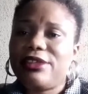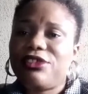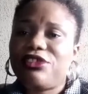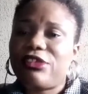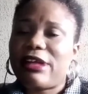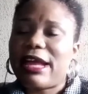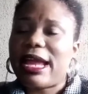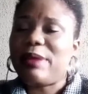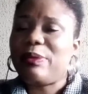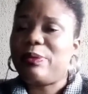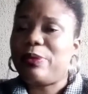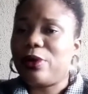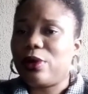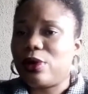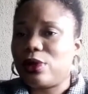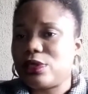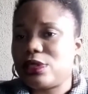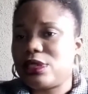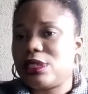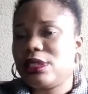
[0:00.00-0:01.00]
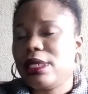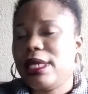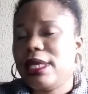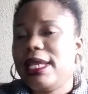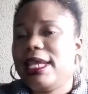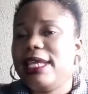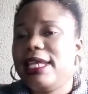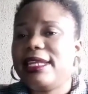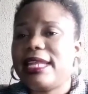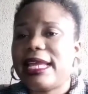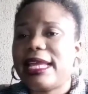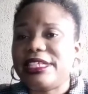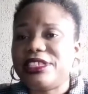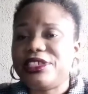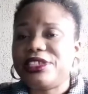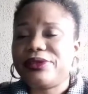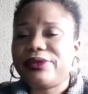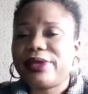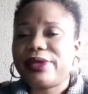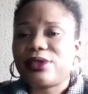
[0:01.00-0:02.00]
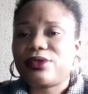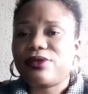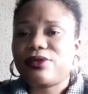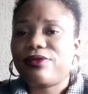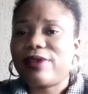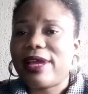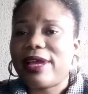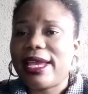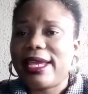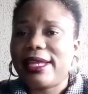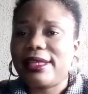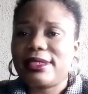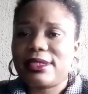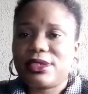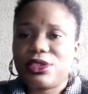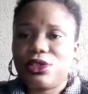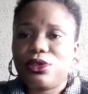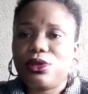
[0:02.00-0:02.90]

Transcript: tripods in Nigeria, to find